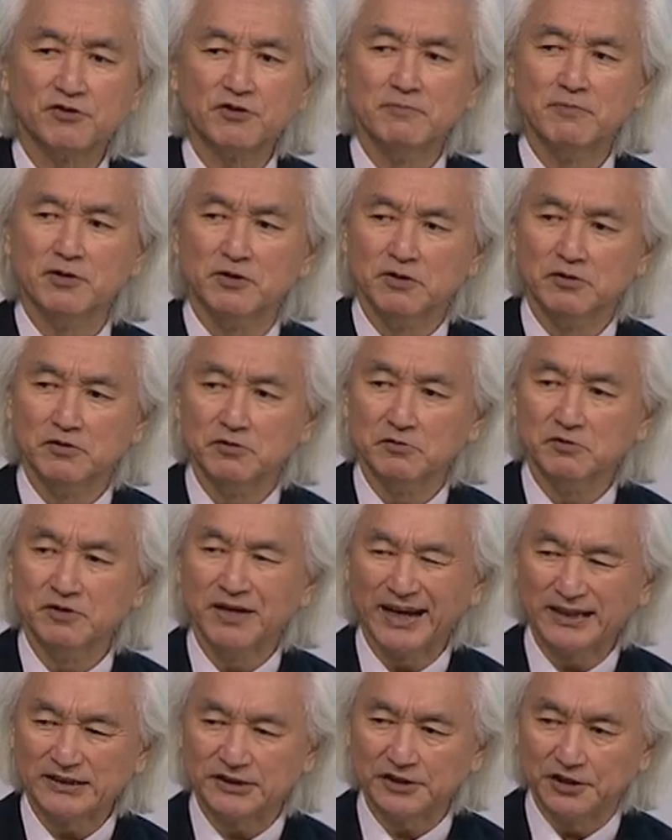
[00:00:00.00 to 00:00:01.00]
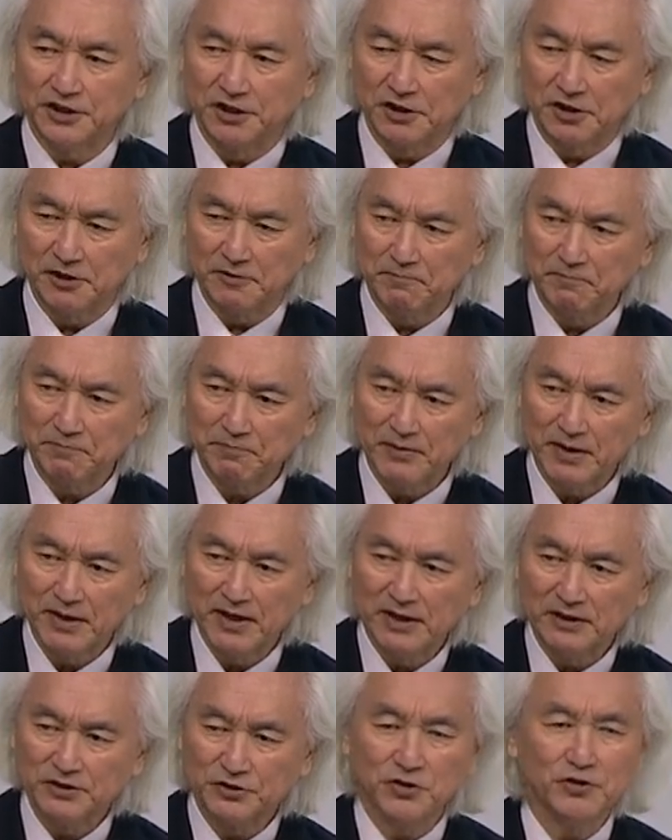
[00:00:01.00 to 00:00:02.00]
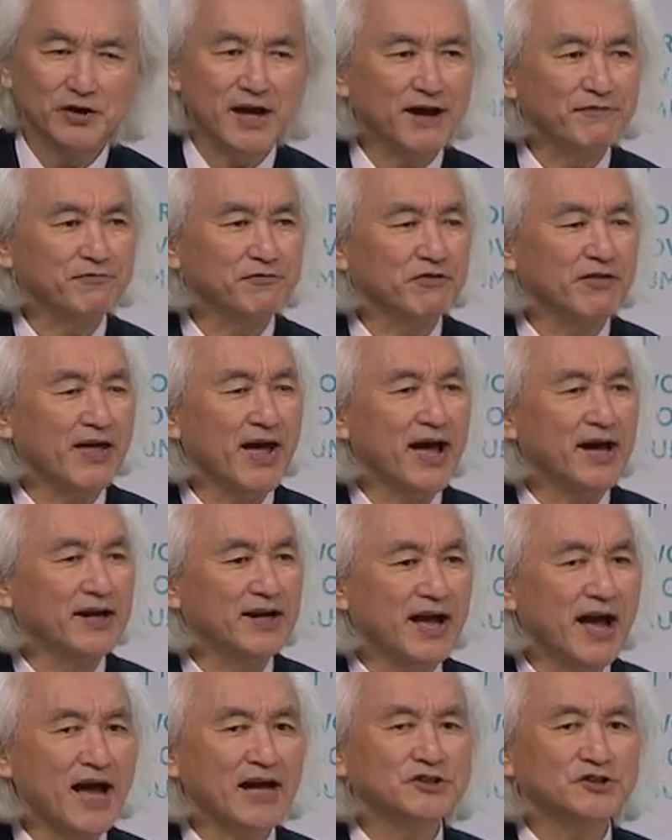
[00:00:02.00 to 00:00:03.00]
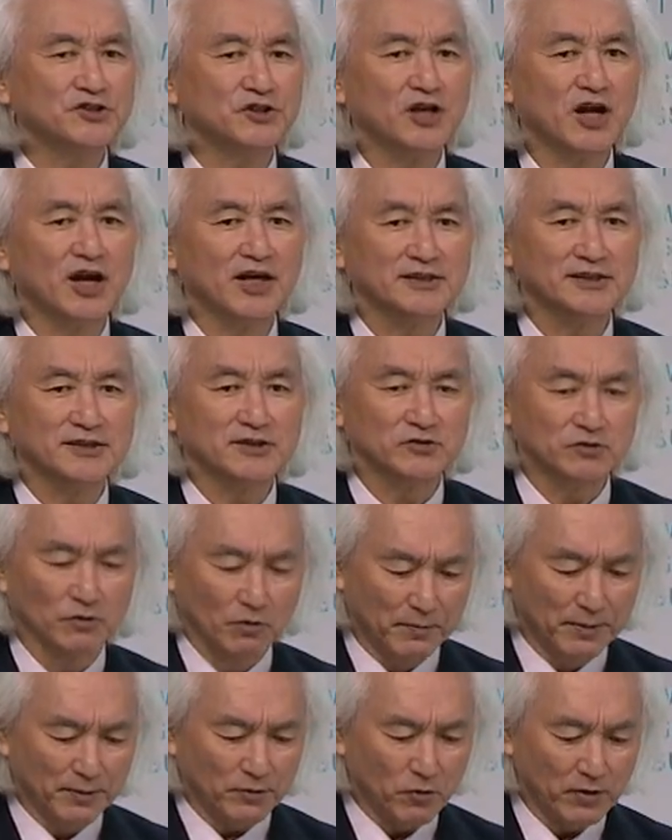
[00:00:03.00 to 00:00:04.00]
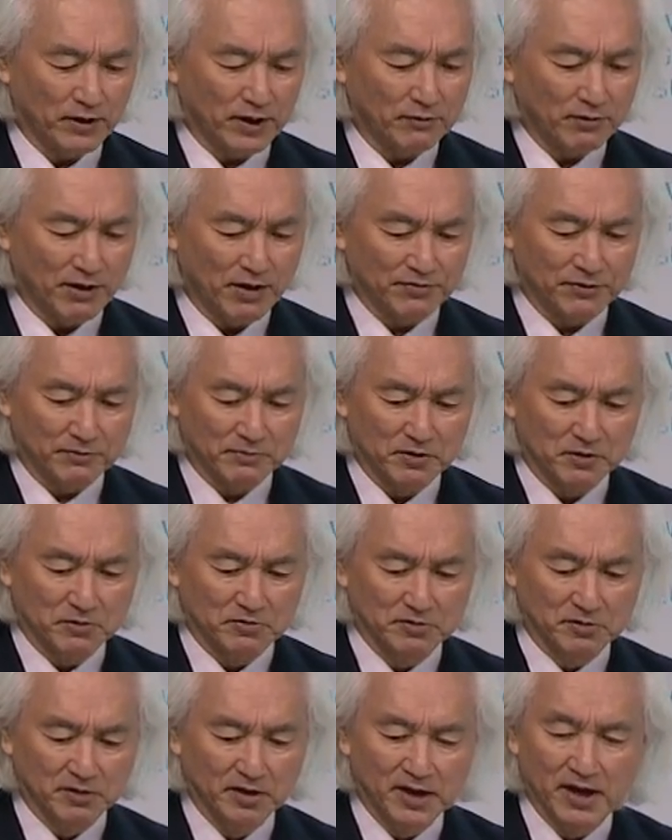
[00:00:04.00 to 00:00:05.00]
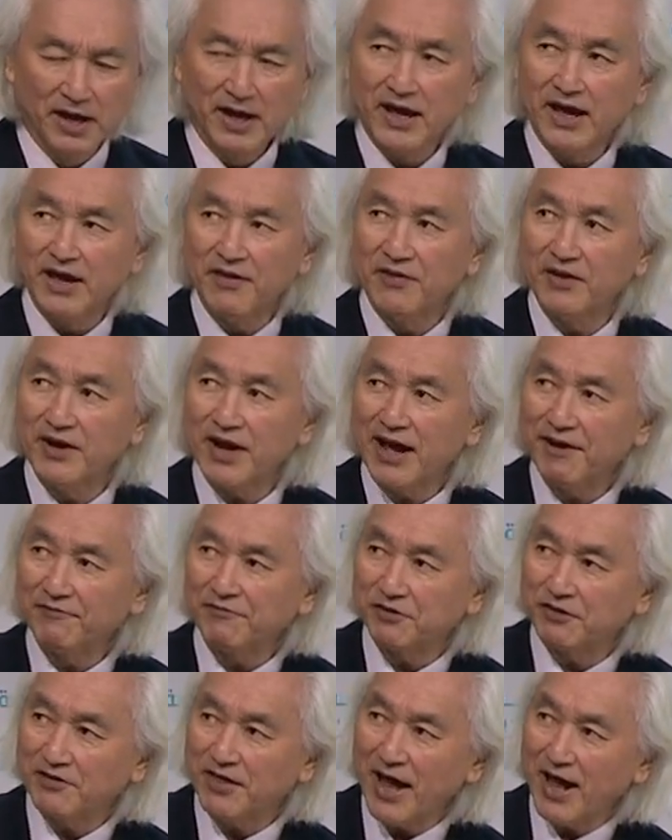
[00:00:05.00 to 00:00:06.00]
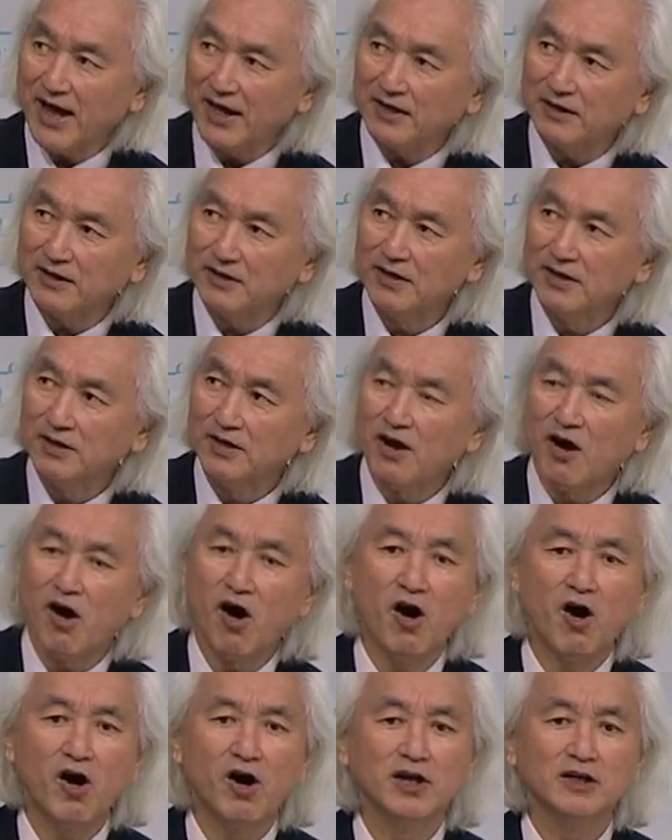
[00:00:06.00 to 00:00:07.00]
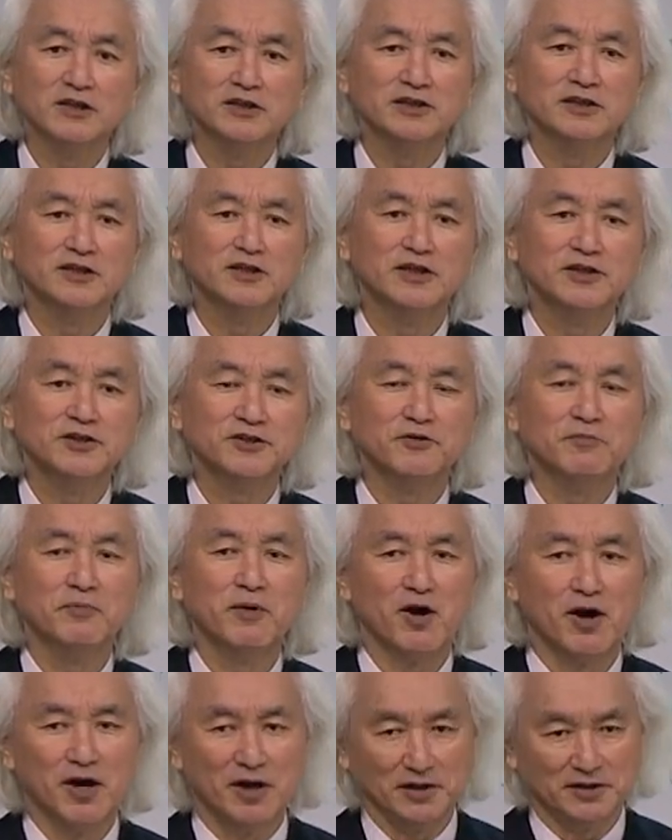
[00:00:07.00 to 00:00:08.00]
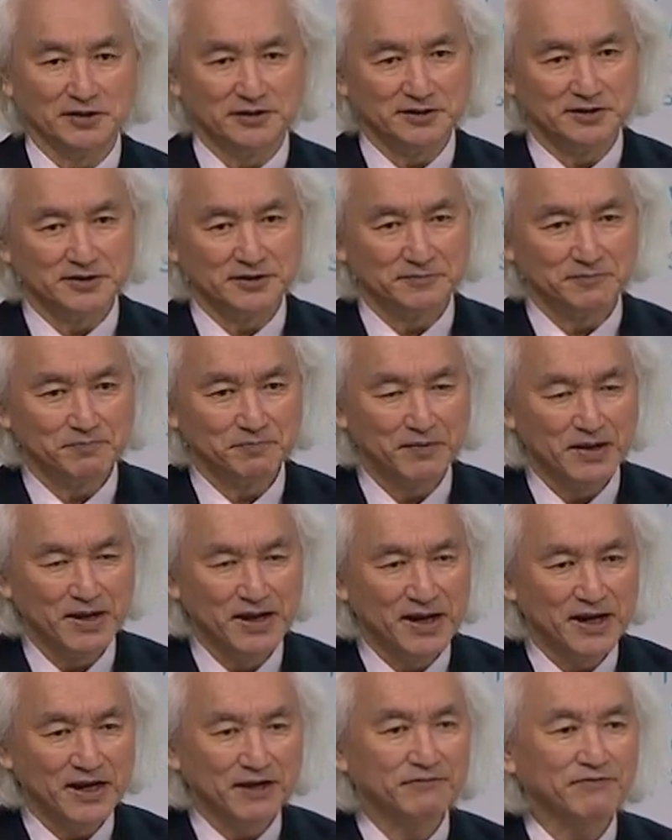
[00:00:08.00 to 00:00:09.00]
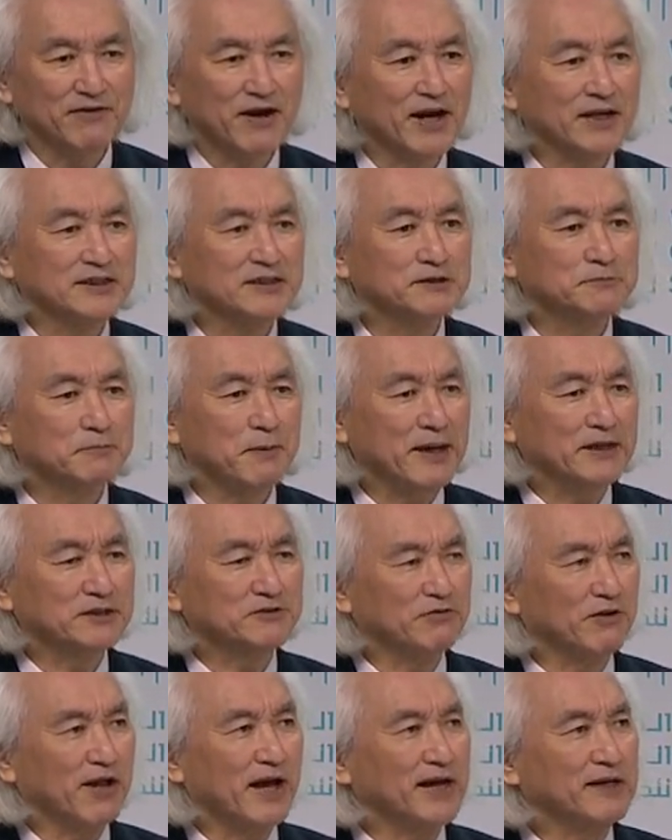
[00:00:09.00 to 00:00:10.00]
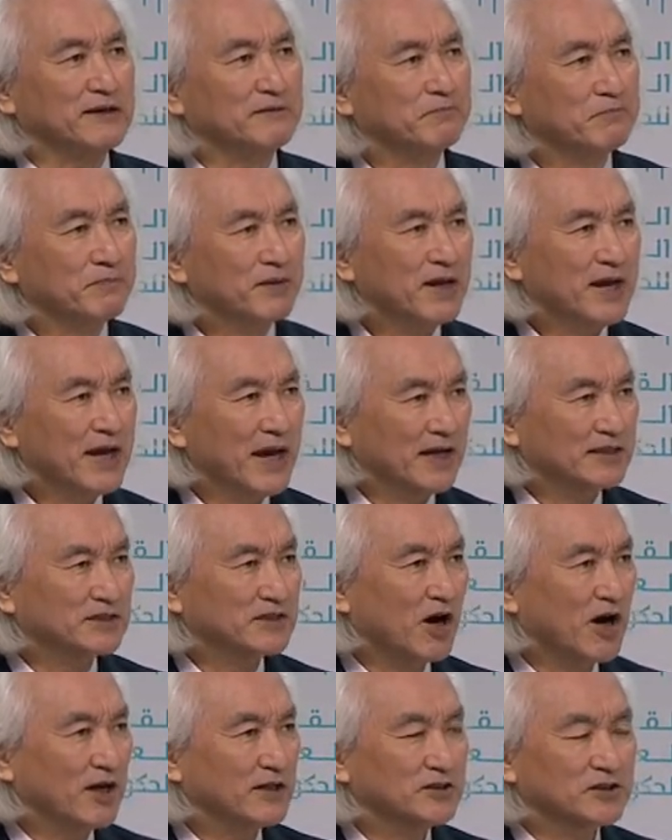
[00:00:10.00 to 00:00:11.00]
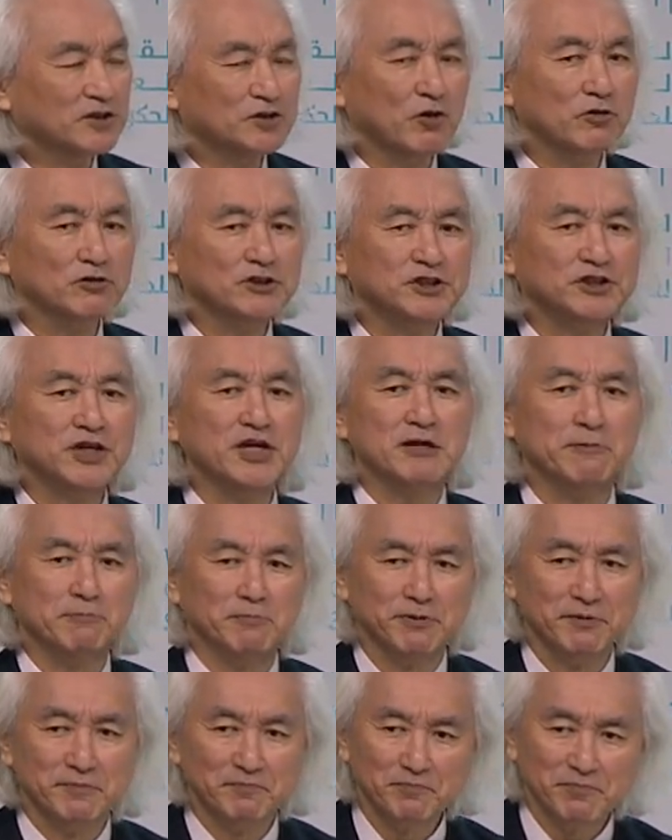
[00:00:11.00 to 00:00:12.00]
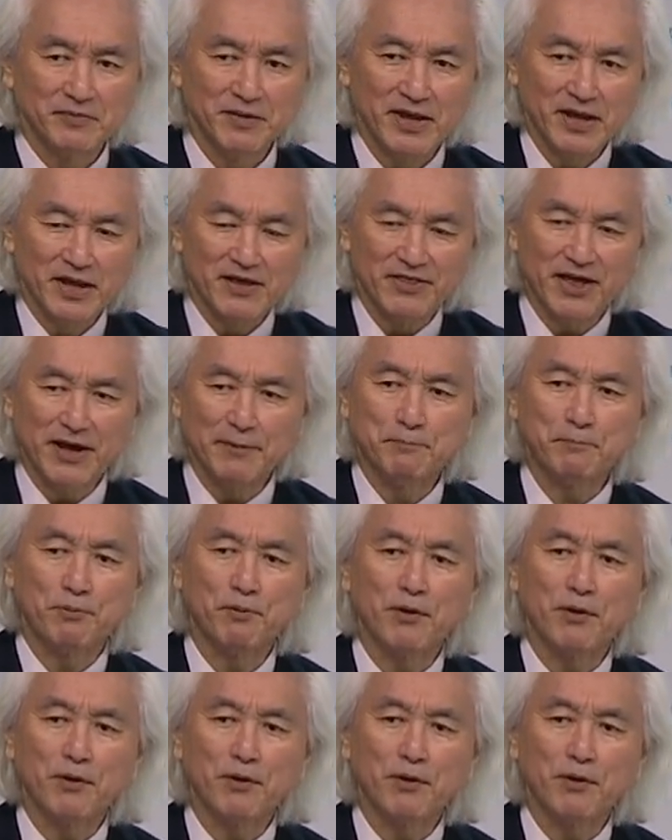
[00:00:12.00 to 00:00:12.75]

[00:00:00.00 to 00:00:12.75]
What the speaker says: the moon next year. Soon after that, astronauts will be going around the moon, and then after that, on to Mars. In fact, spaceflight has gotten so cheap that